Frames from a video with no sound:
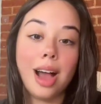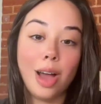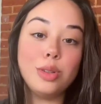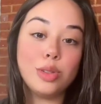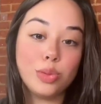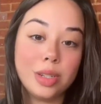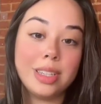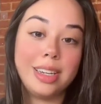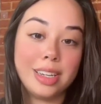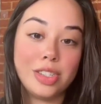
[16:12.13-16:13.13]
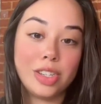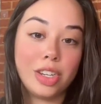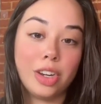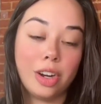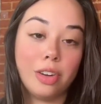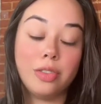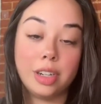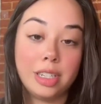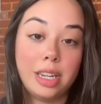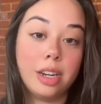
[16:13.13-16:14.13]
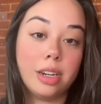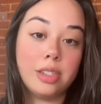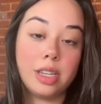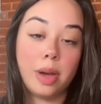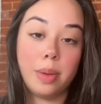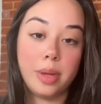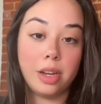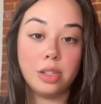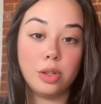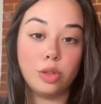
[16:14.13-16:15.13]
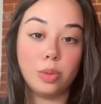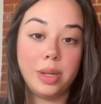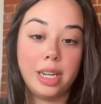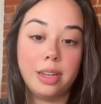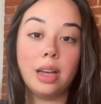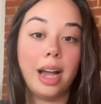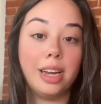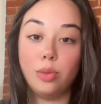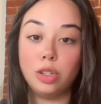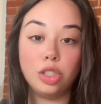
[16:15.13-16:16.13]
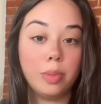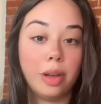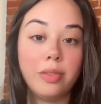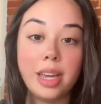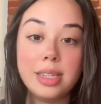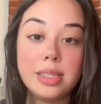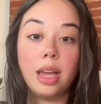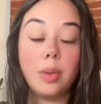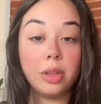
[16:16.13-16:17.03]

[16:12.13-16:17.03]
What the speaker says: I was really insecure for years about being on social media. I didn't want to show my face.